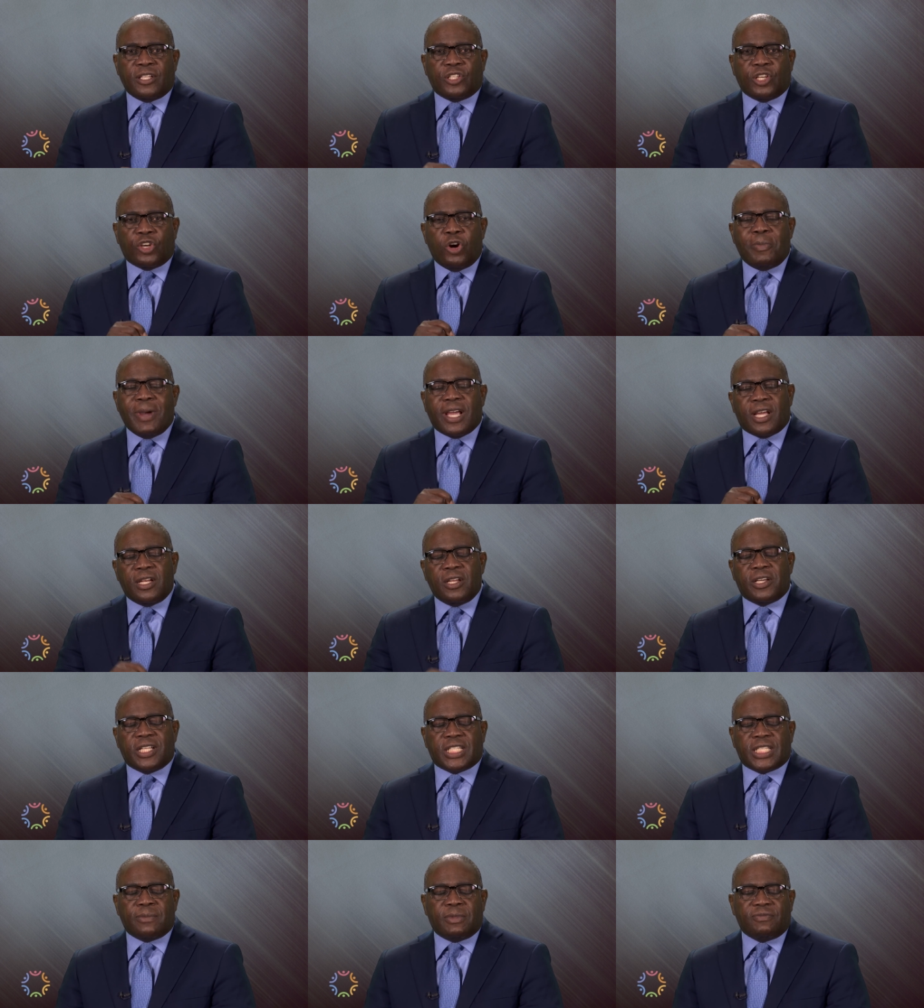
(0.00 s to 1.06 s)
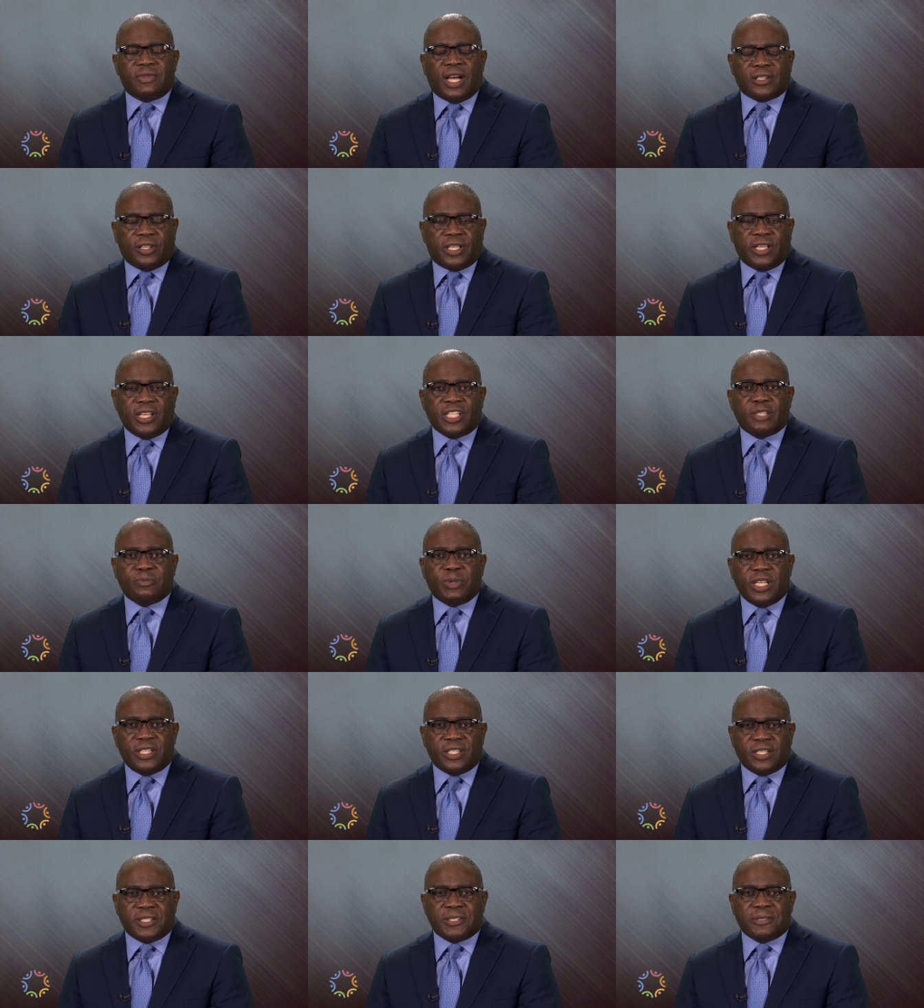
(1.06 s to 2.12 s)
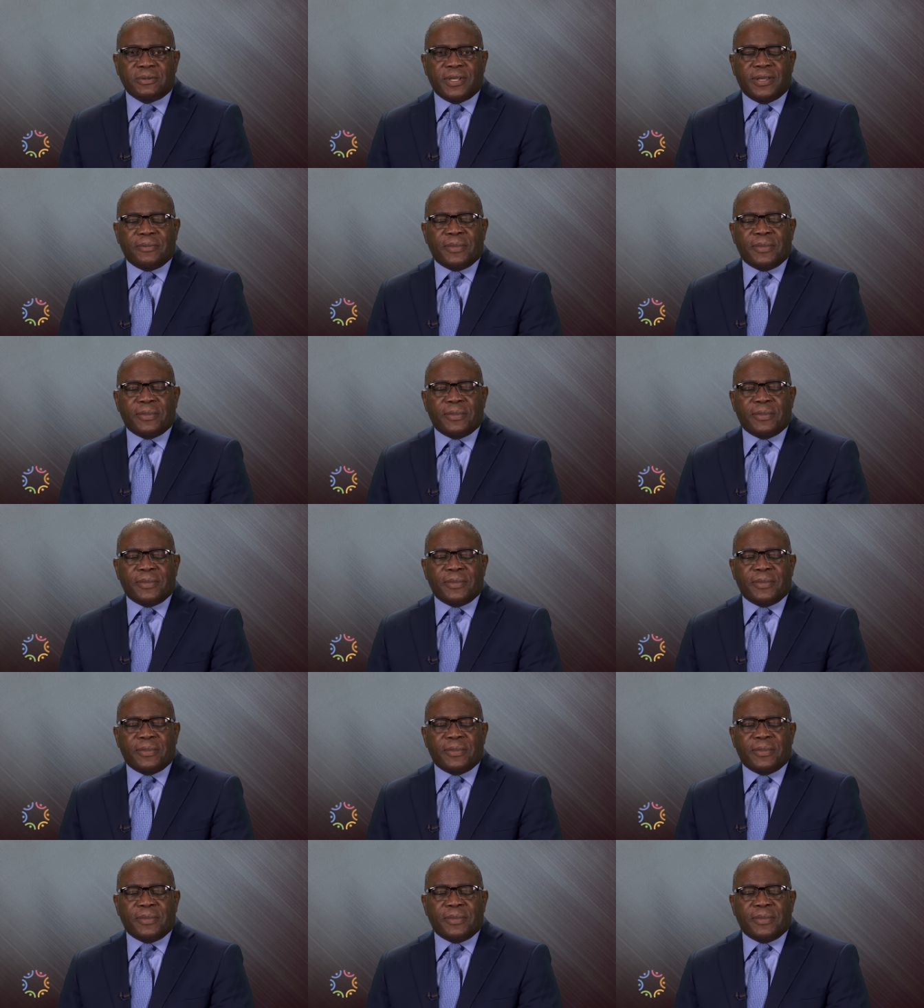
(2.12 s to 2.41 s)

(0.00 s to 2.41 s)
to go back and look at some of Dr. King's speeches.